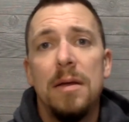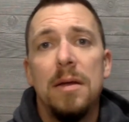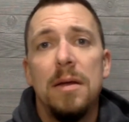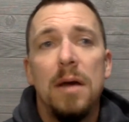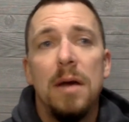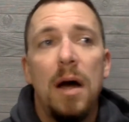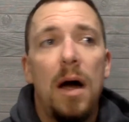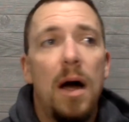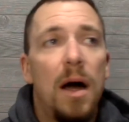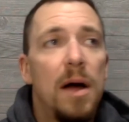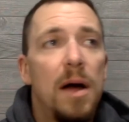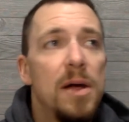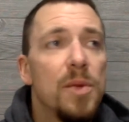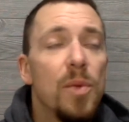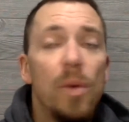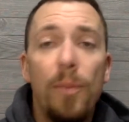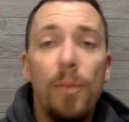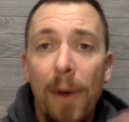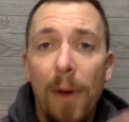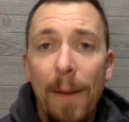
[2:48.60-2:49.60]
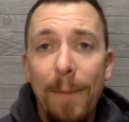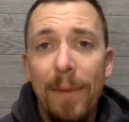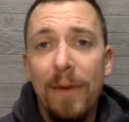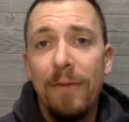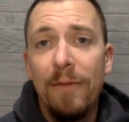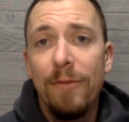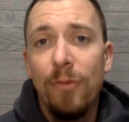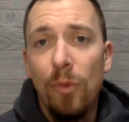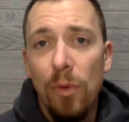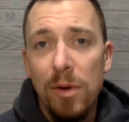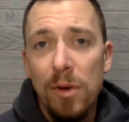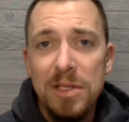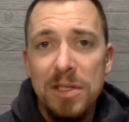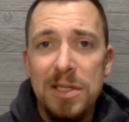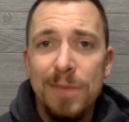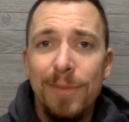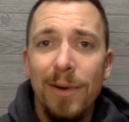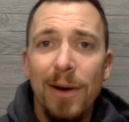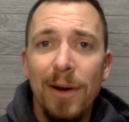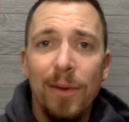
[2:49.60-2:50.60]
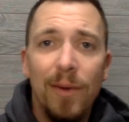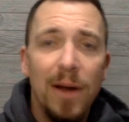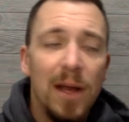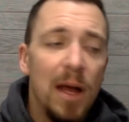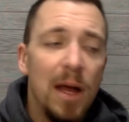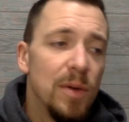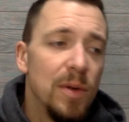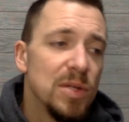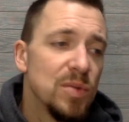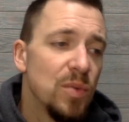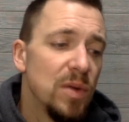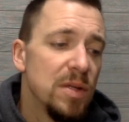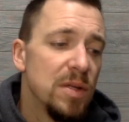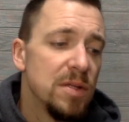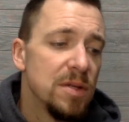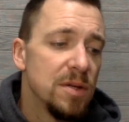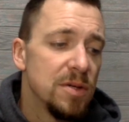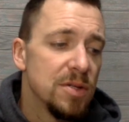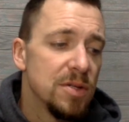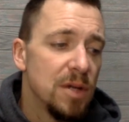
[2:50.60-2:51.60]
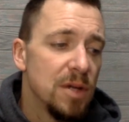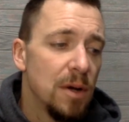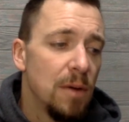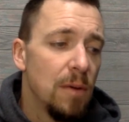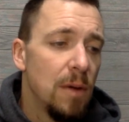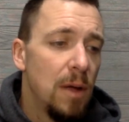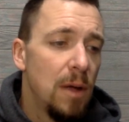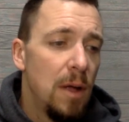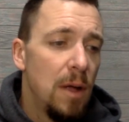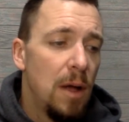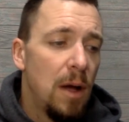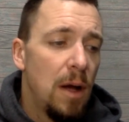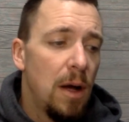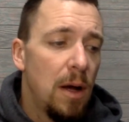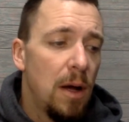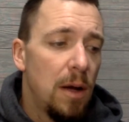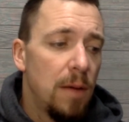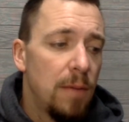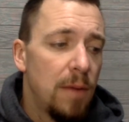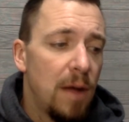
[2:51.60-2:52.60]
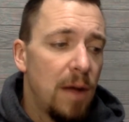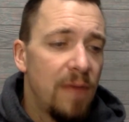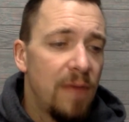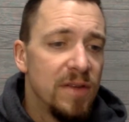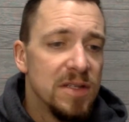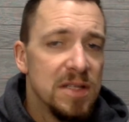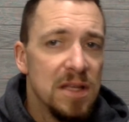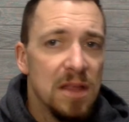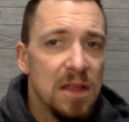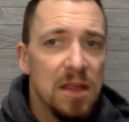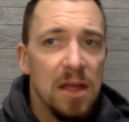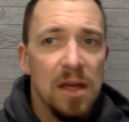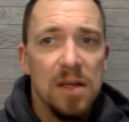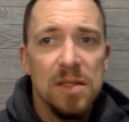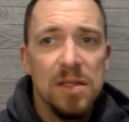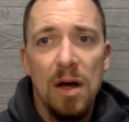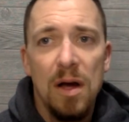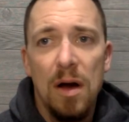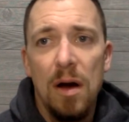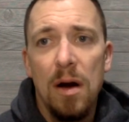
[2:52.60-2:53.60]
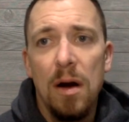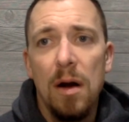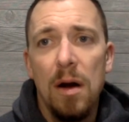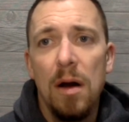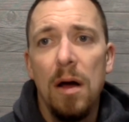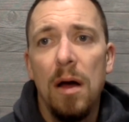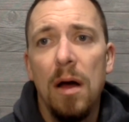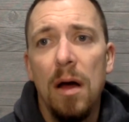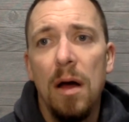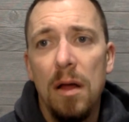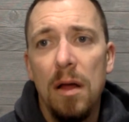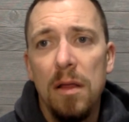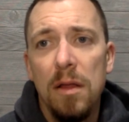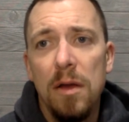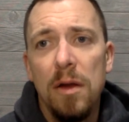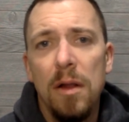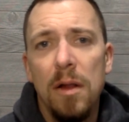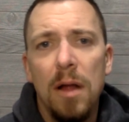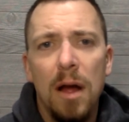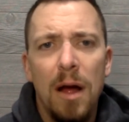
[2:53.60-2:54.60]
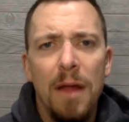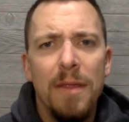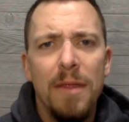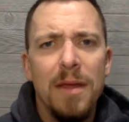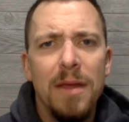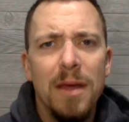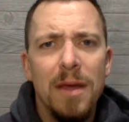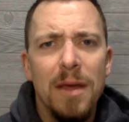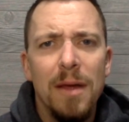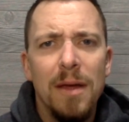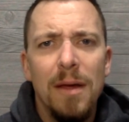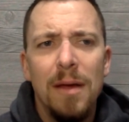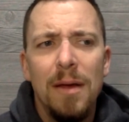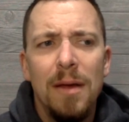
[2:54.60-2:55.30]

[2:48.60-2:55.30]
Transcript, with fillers: Uh, we're prepping for spring. Right now it's winter, so um, obviously things are a uh, little on the...